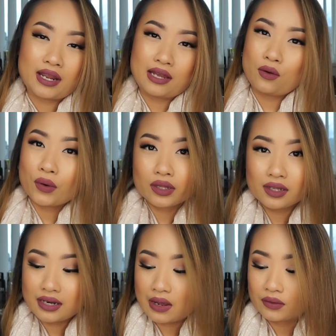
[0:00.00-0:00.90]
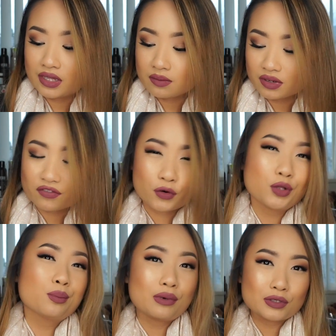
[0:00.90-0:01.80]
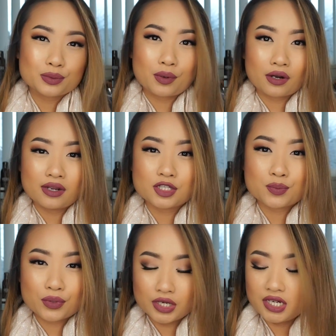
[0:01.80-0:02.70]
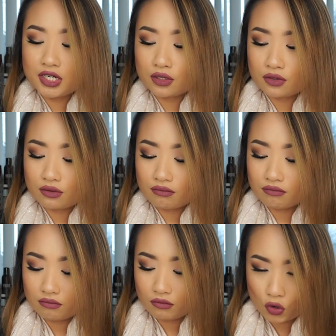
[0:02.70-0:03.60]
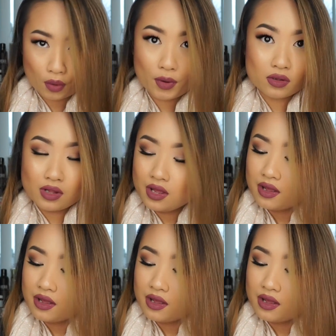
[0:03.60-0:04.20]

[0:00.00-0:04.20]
kind of oily now and then, but for the most part it's pretty normal.